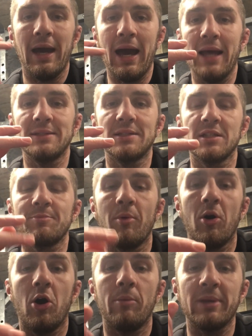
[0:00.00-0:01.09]
Eyes to the
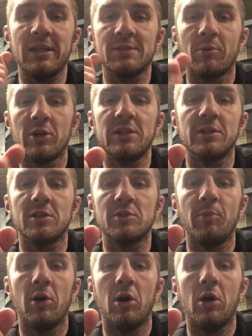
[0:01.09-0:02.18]
sport means money to the
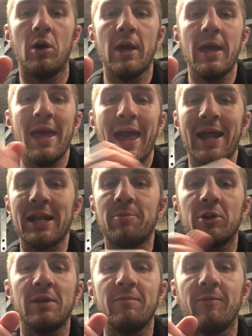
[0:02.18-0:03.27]
sport.
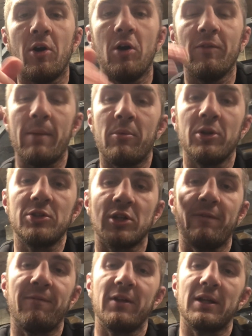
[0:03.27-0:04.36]
Anybody involved, that money is going
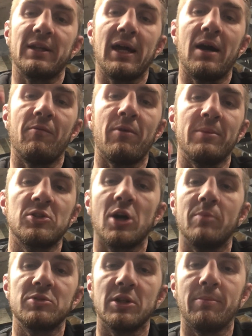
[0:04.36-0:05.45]
to filter down from the
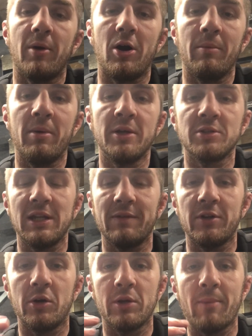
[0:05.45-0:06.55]
top to the bottom. So you never
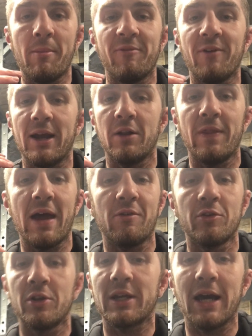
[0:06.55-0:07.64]
know, you might be fighting on their
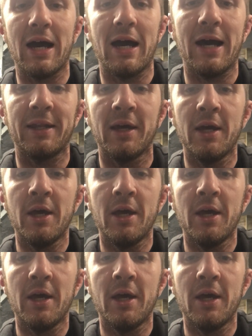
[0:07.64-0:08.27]
undercard.